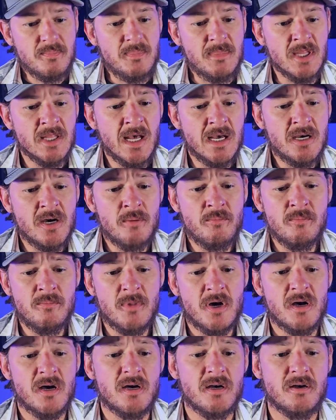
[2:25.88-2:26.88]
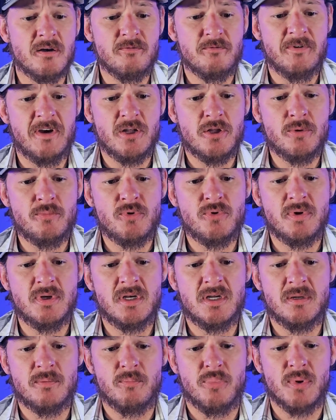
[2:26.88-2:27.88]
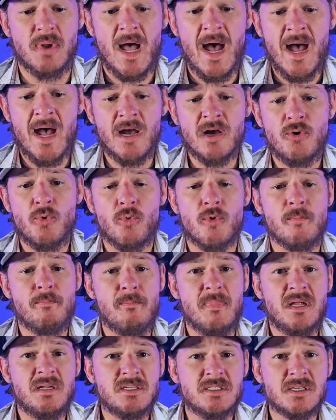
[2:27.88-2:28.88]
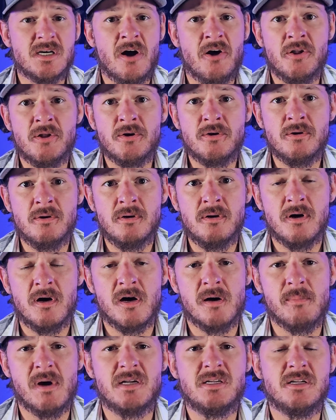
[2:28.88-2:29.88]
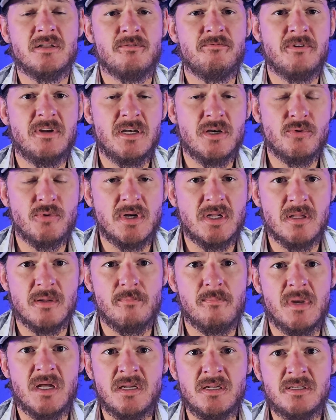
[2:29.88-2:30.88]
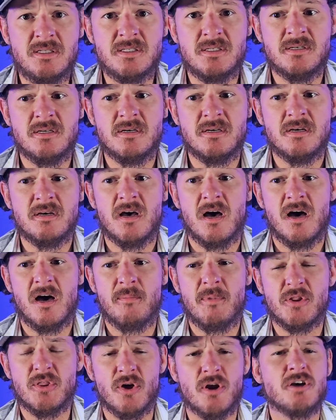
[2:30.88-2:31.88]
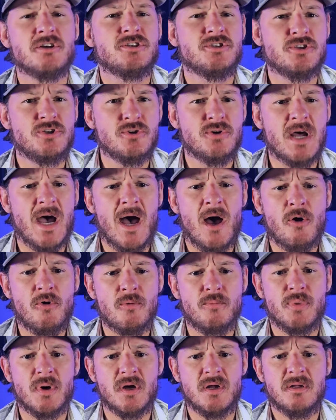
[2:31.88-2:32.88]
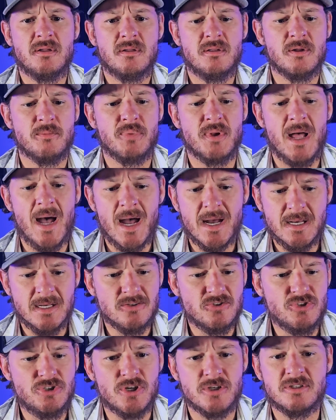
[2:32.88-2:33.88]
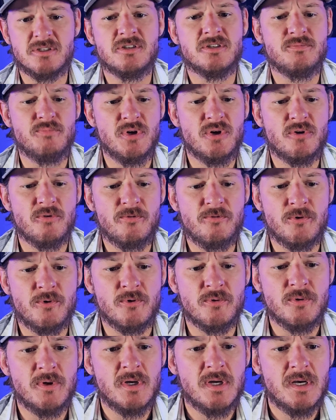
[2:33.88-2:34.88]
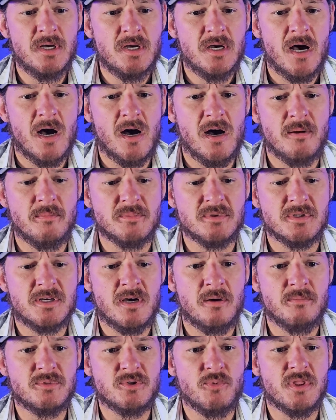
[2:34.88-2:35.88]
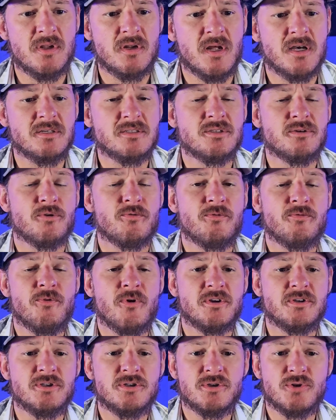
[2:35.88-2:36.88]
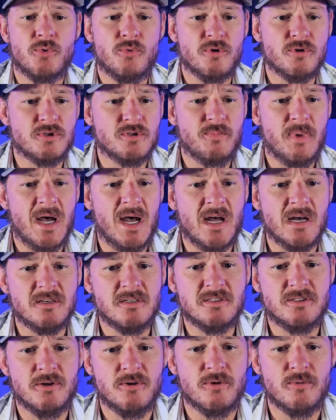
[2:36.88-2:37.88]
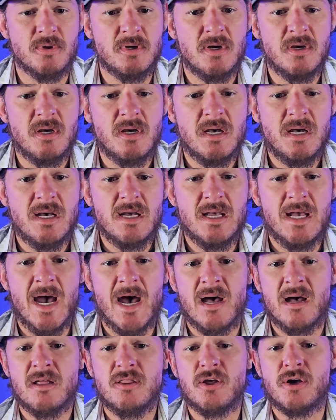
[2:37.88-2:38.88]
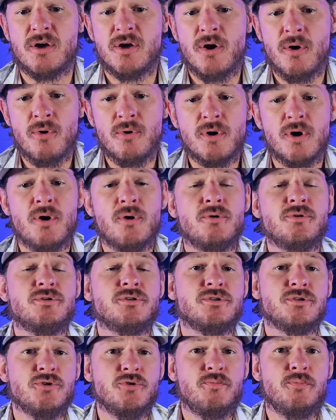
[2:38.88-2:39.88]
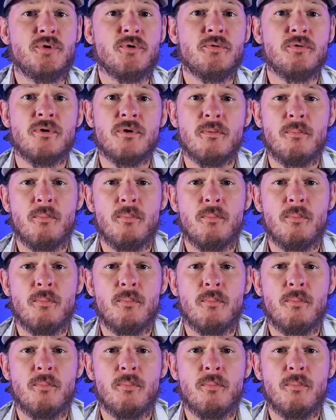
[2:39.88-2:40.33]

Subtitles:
They come available in black or mint color. I did the video in the mint. I thought it stood out, but the black is just as beautiful. It comes with a nice little front storage bag. So yeah, the GoGo Super